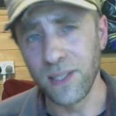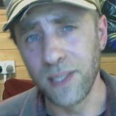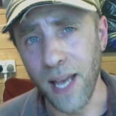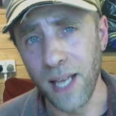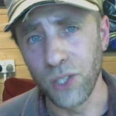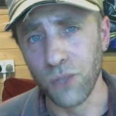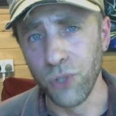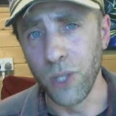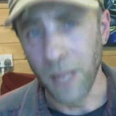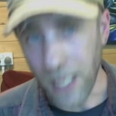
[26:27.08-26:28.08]
the end of
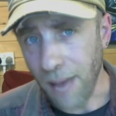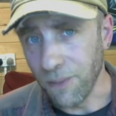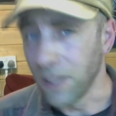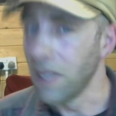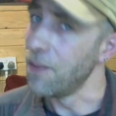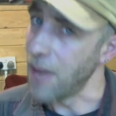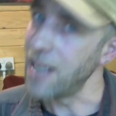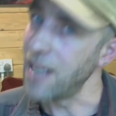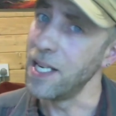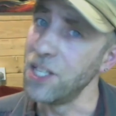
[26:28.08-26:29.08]
room 11, and
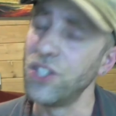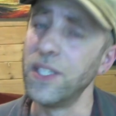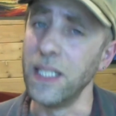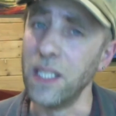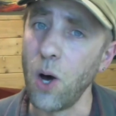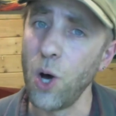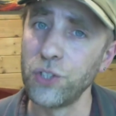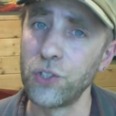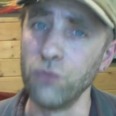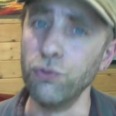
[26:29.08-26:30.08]
that is the
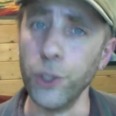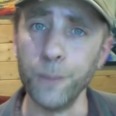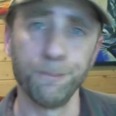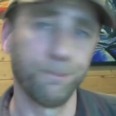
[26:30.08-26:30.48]
last room.